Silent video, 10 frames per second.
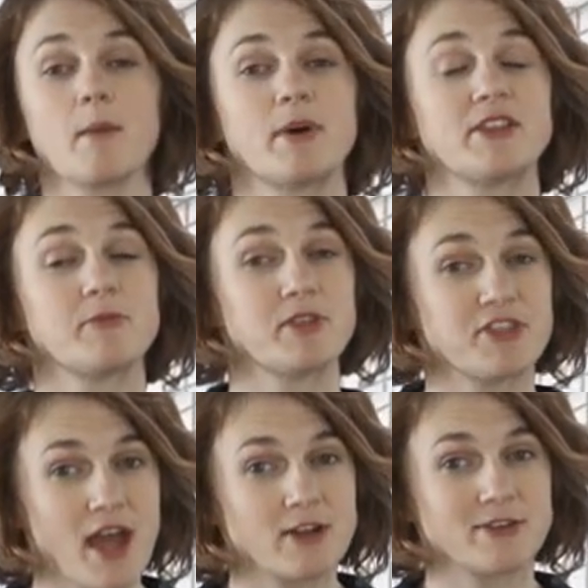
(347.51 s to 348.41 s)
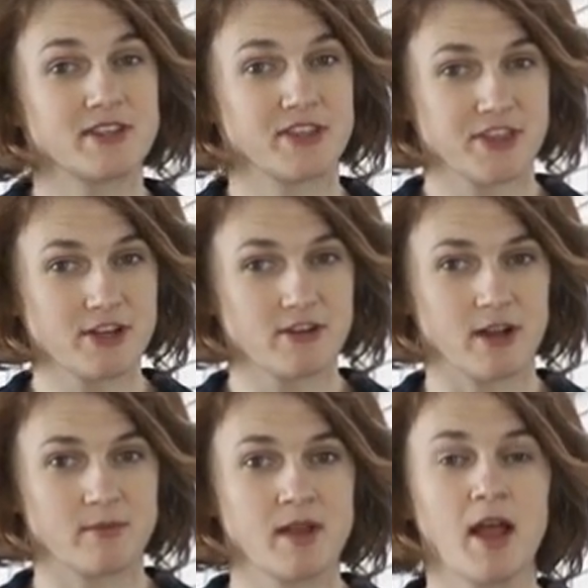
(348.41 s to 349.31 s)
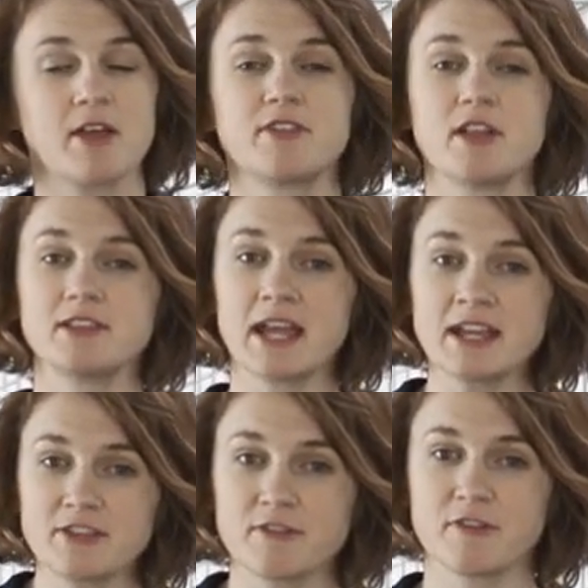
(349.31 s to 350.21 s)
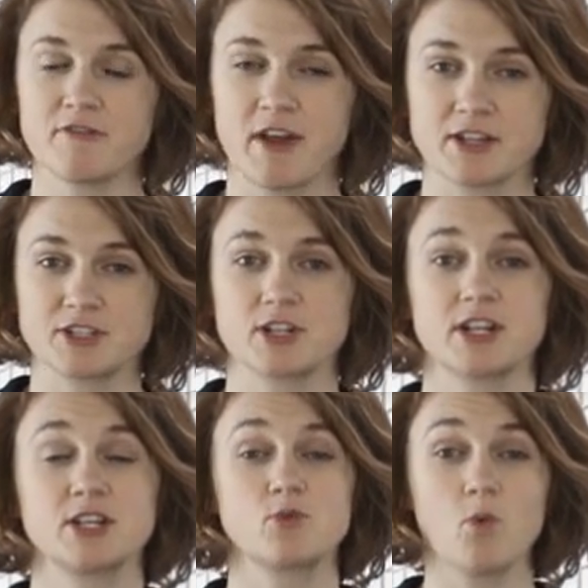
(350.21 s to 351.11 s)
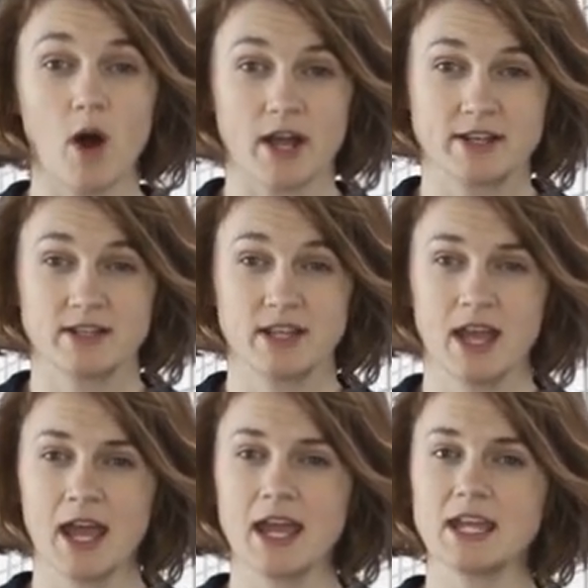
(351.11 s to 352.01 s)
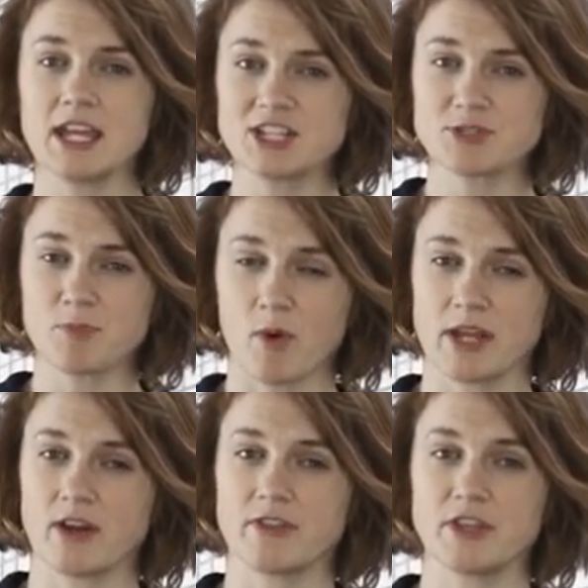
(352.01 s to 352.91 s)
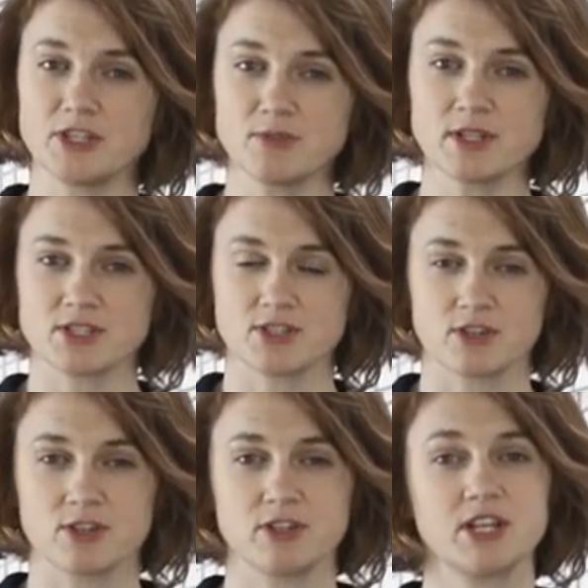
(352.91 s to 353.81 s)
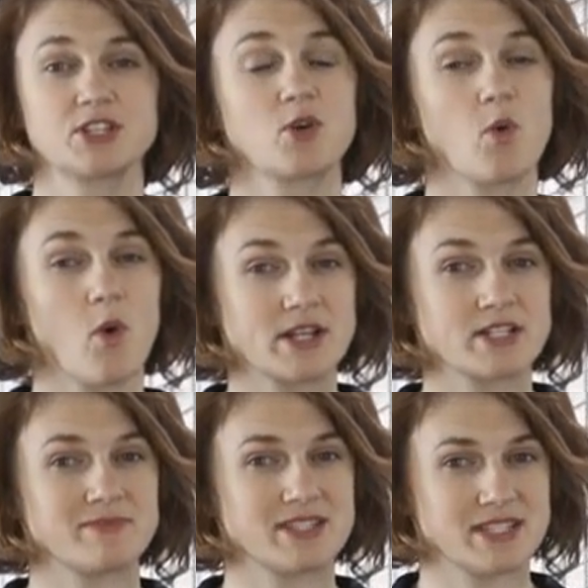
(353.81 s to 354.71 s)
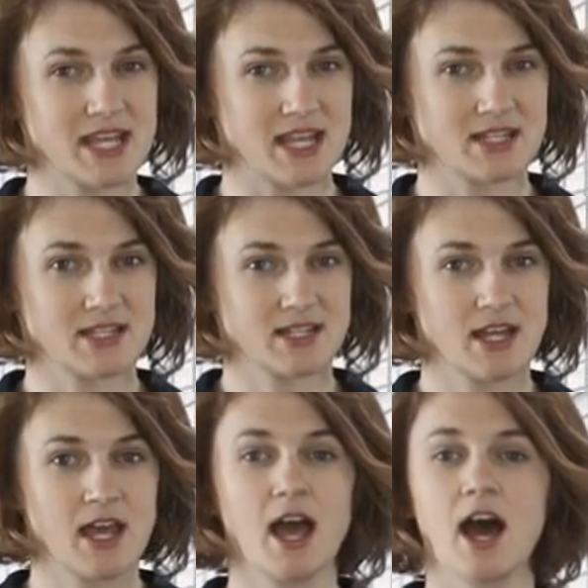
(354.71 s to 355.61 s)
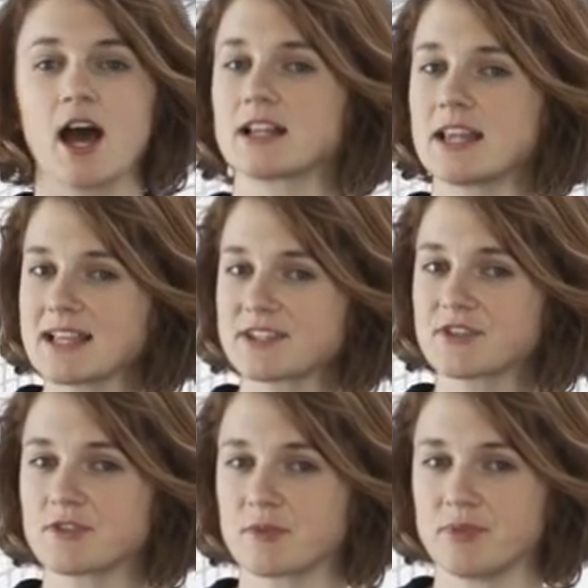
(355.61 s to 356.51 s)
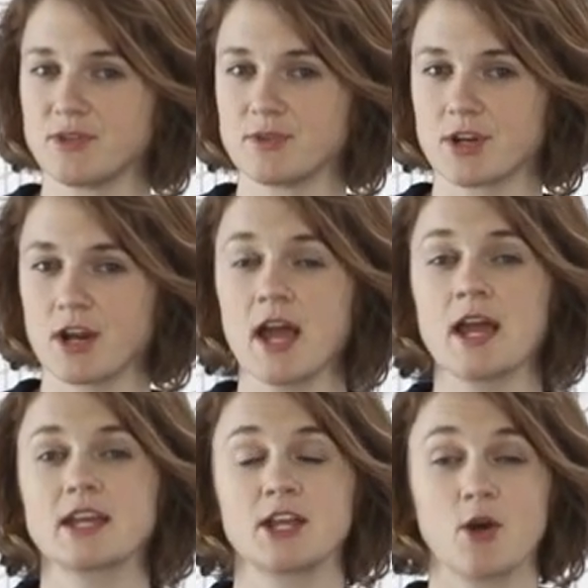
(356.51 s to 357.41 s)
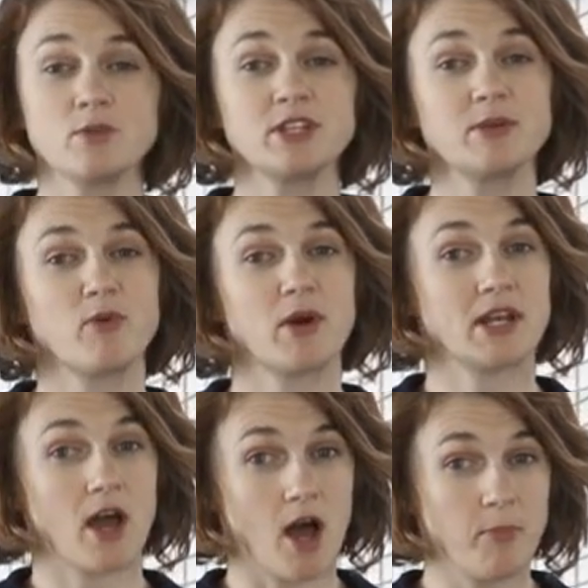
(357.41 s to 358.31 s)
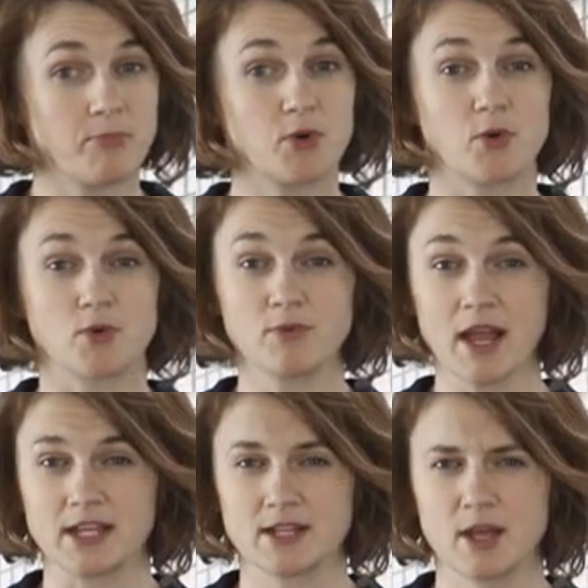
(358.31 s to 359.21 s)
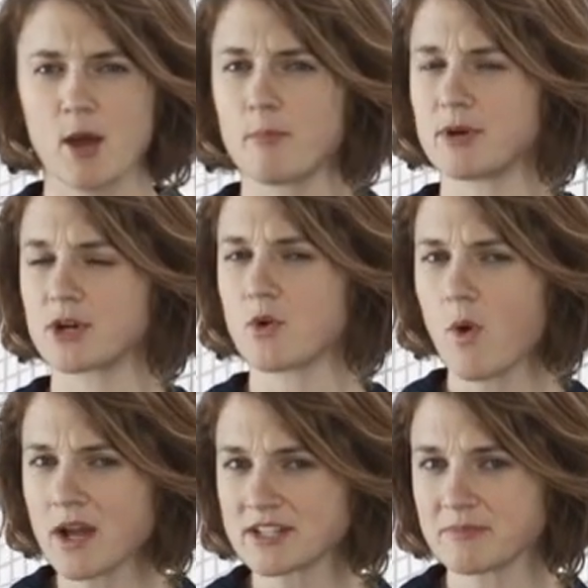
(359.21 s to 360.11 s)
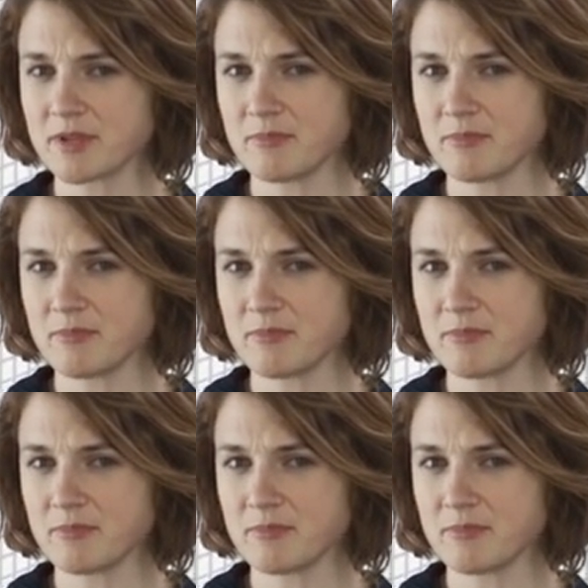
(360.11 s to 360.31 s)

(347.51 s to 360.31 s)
By the Pythagorean theorem, the length of the vector is 1. Each point on the unit circle is a quantum state. A classical computer can only point up or right, but a quantum